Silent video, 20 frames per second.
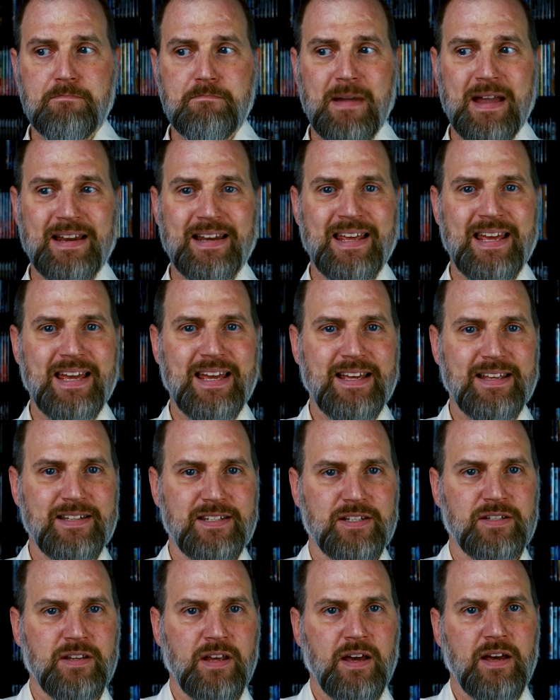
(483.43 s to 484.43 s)
made
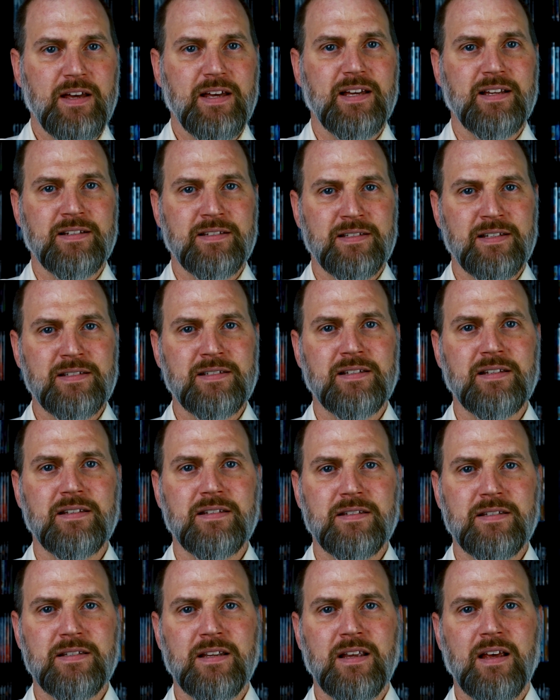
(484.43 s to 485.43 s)
his
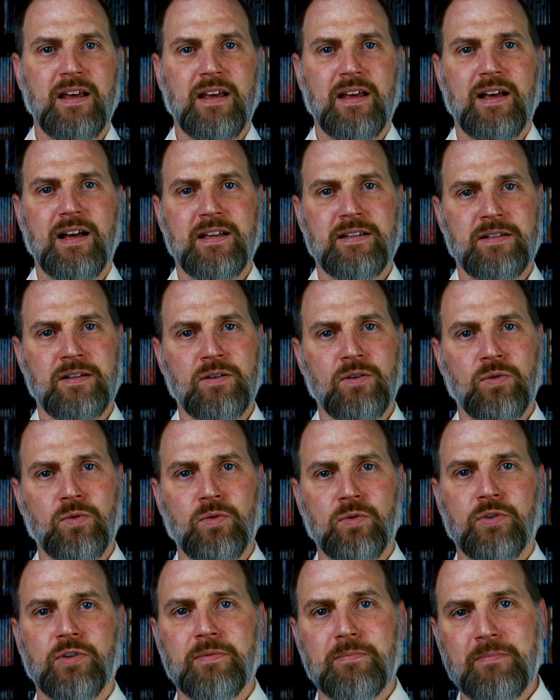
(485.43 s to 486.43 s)
existence as an
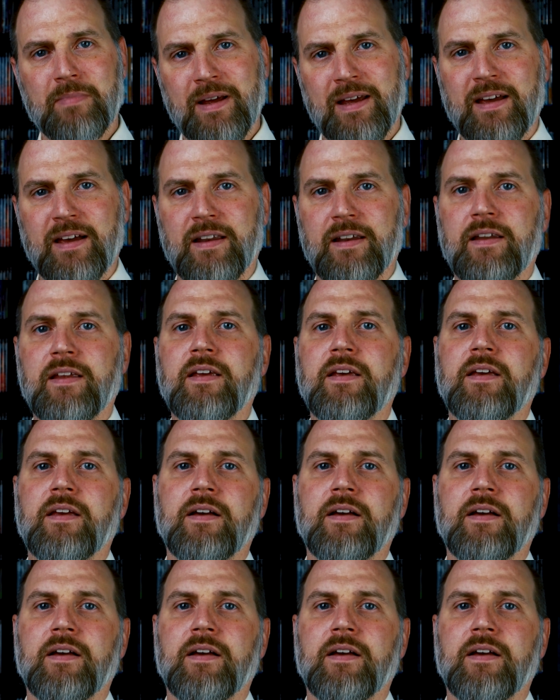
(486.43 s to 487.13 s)
older man